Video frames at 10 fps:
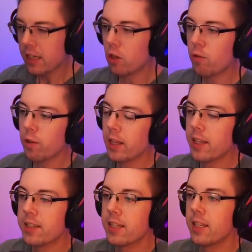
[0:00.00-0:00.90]
Hopefully
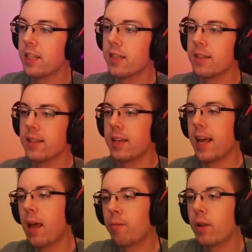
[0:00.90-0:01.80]
this is
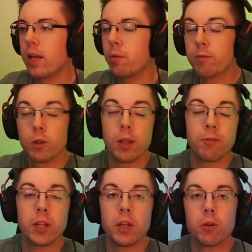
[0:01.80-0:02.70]
a helpful
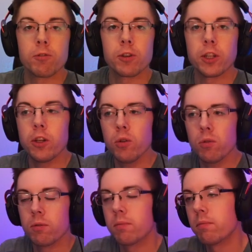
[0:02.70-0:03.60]
video for
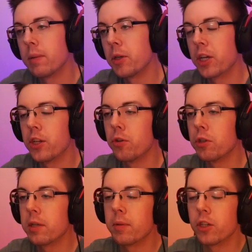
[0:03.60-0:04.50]
you. Maybe you can
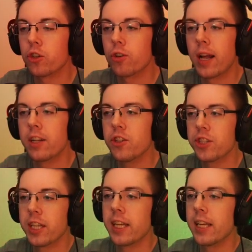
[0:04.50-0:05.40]
use some of the
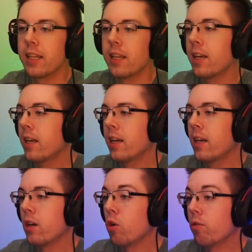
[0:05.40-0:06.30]
strategies and get
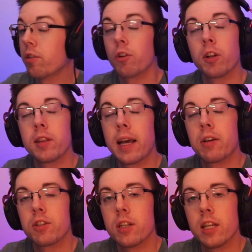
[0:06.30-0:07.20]
over
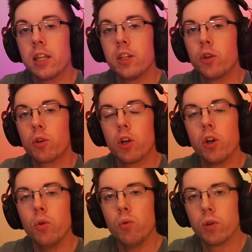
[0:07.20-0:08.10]
30,000 in your
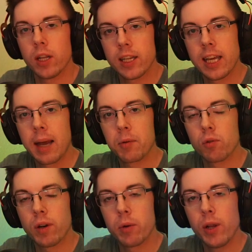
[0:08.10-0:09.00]
own capital
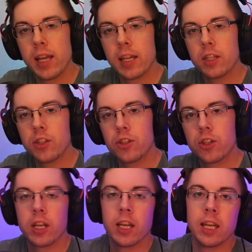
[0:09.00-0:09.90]
raid
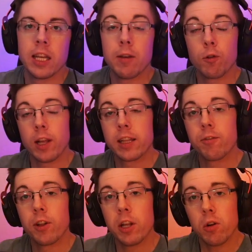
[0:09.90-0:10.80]
weekends. If you like
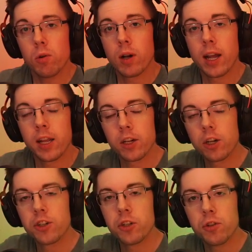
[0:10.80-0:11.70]
the video, I
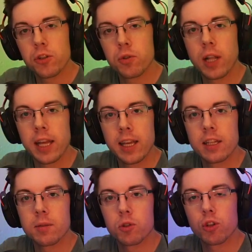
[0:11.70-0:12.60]
encourage you to like
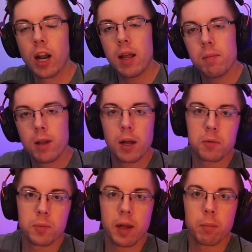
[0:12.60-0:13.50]
and subscribe.
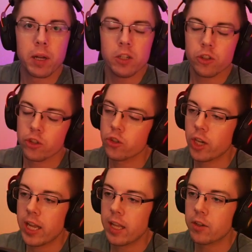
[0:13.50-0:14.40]
Helps me out a bunch.
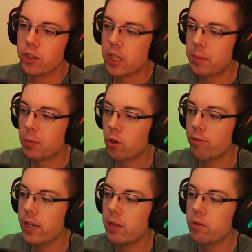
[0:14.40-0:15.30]
And there's a couple more
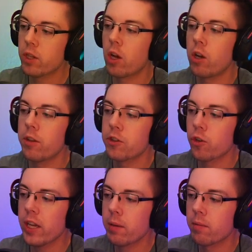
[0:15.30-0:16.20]
videos on the
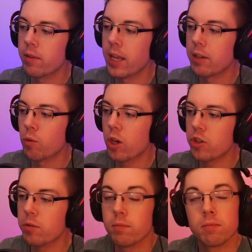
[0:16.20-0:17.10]
screen. Thanks for
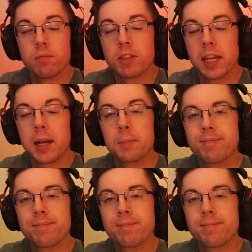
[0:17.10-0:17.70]
watching. Take care.